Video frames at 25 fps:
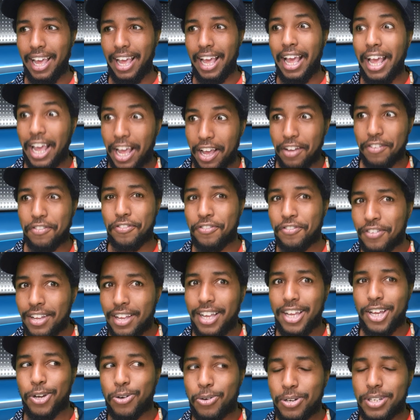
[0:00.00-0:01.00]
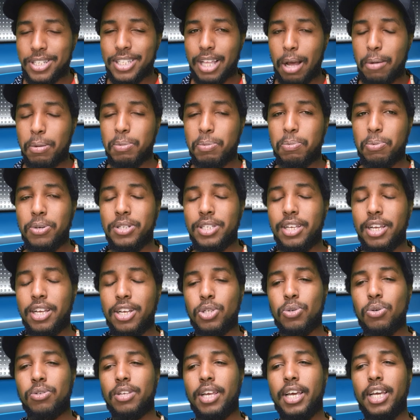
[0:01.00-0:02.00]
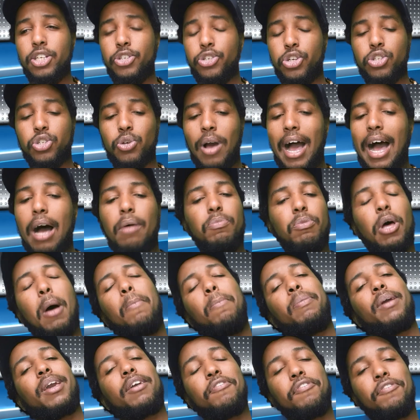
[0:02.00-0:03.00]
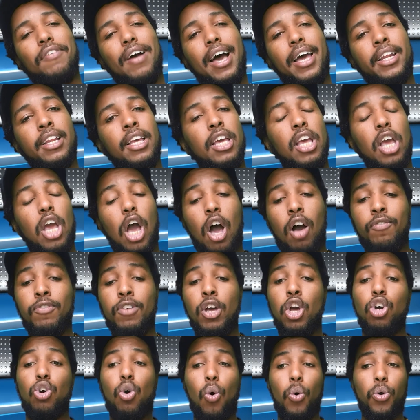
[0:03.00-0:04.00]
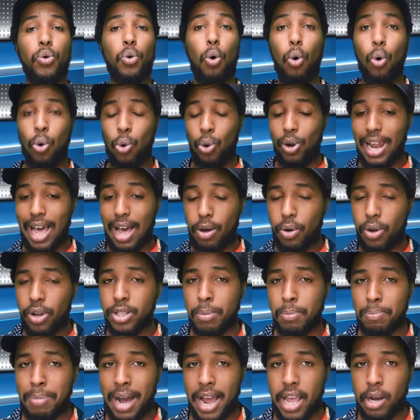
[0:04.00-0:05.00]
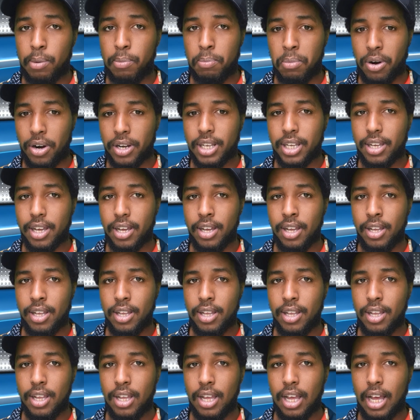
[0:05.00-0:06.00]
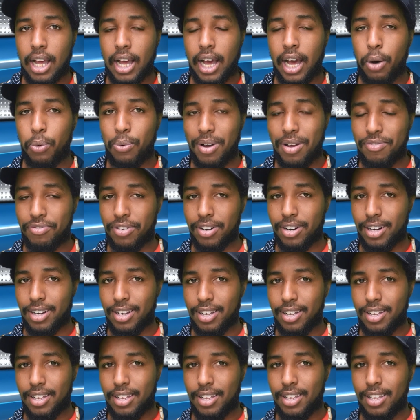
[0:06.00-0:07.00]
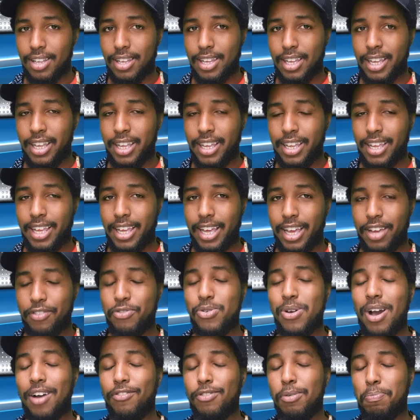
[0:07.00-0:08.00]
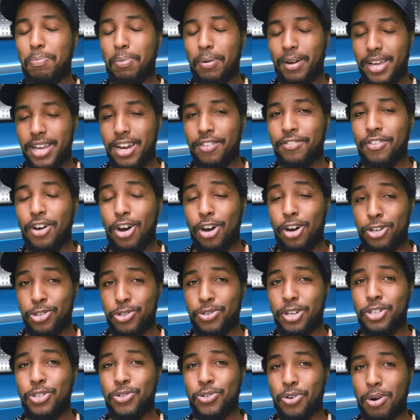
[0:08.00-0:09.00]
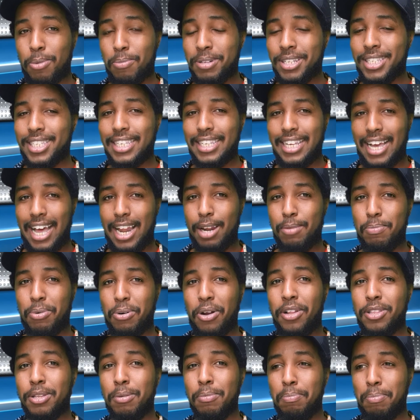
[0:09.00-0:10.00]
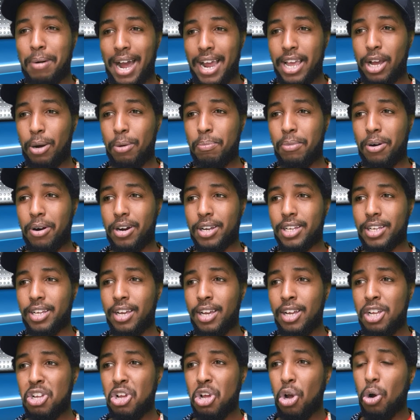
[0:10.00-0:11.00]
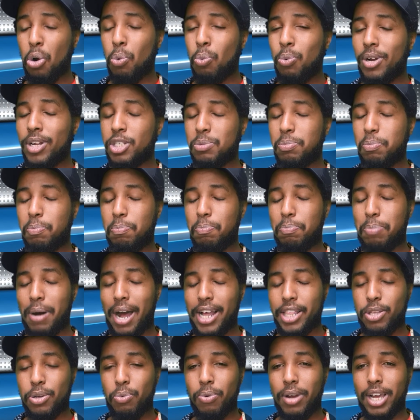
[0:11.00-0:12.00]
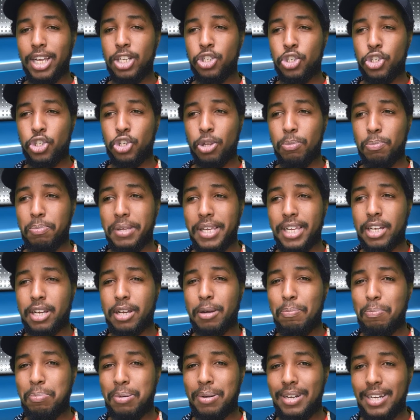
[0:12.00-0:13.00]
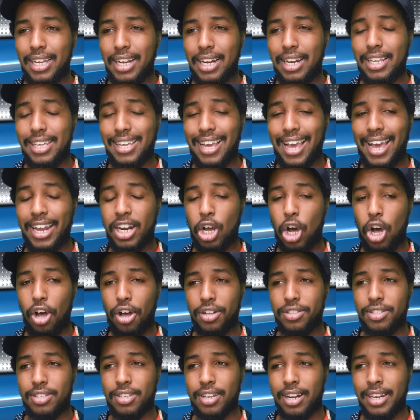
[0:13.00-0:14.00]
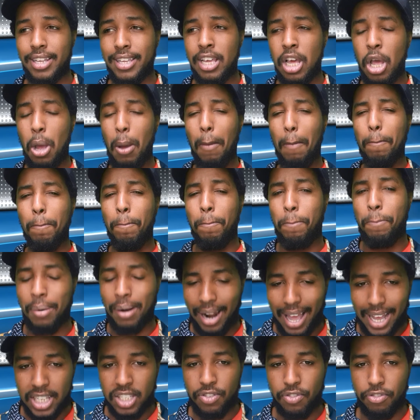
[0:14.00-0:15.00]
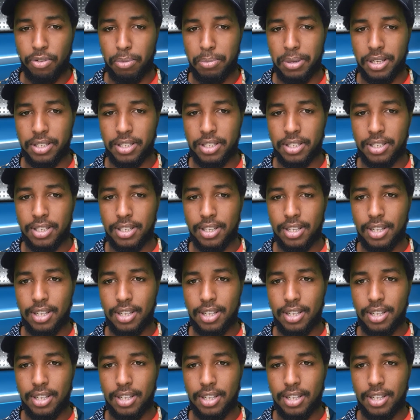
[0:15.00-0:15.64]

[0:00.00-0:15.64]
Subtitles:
if Kristaps Porzingis was injured. So I'm not a big fan of going all out on the buyout market. However, if you have a player of Andre Drummond's caliber on the buyout market, which by the way should be completely and utterly blasphemous,